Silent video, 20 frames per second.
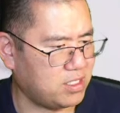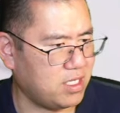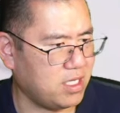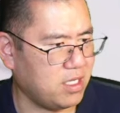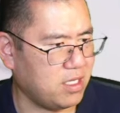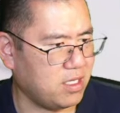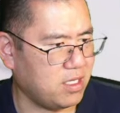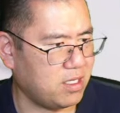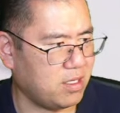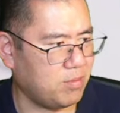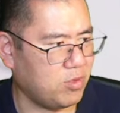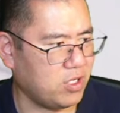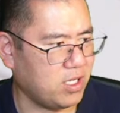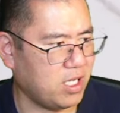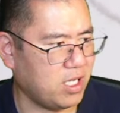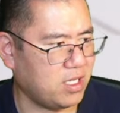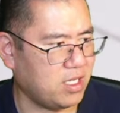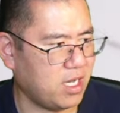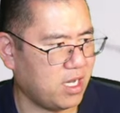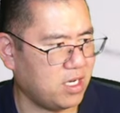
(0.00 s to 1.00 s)
I see, I'm
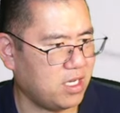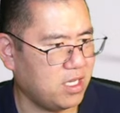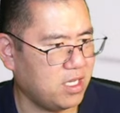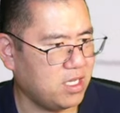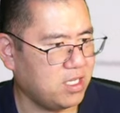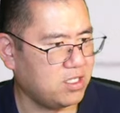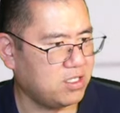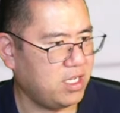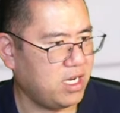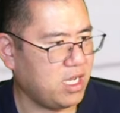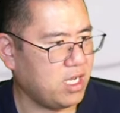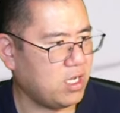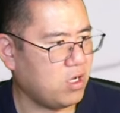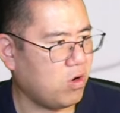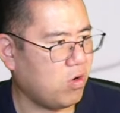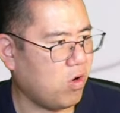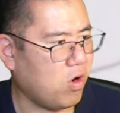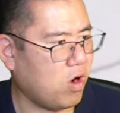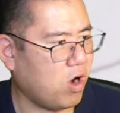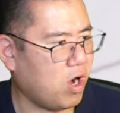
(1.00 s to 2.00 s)
looking at that. Did it
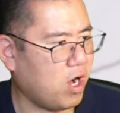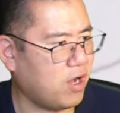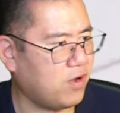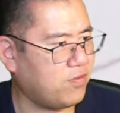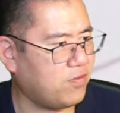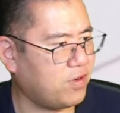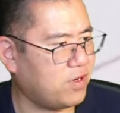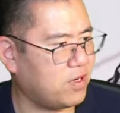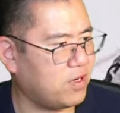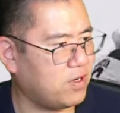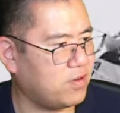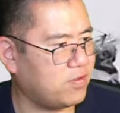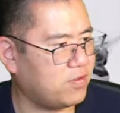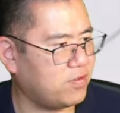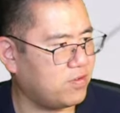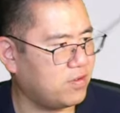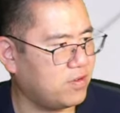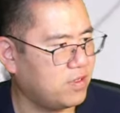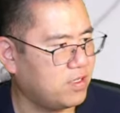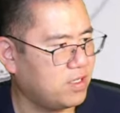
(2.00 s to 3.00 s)
go off
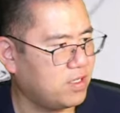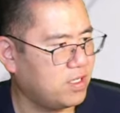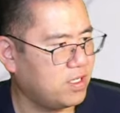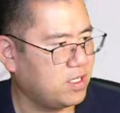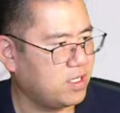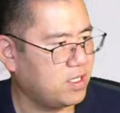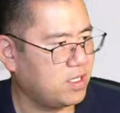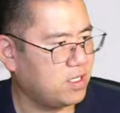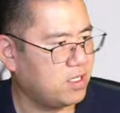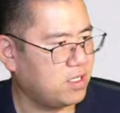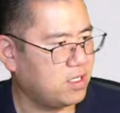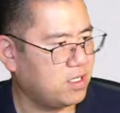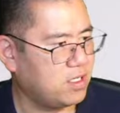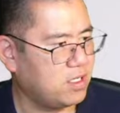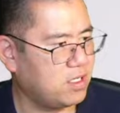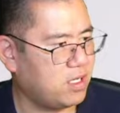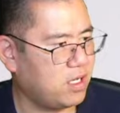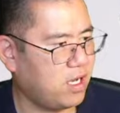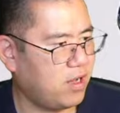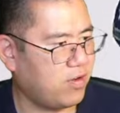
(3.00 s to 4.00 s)
of
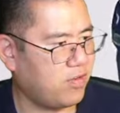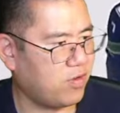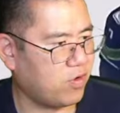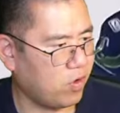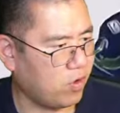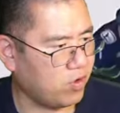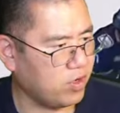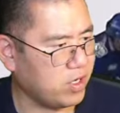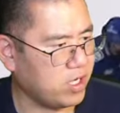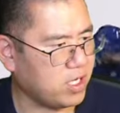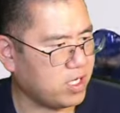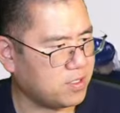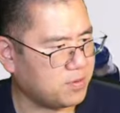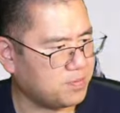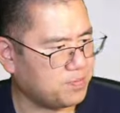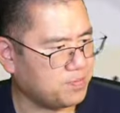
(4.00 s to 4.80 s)
Hronek?